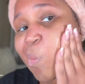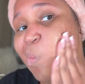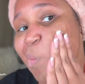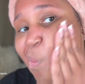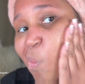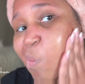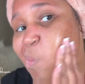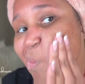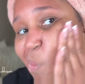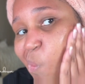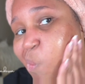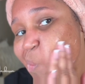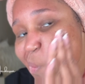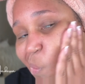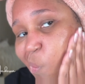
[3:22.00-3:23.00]
on my face and
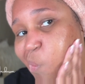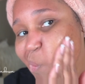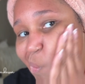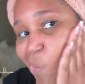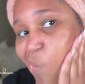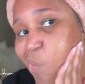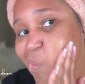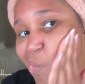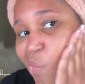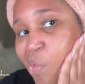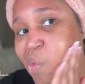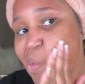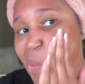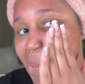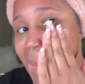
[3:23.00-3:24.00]
I can't see
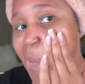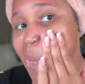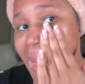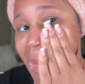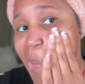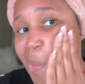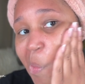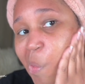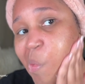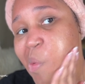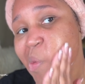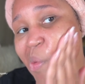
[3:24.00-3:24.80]
what I'm doing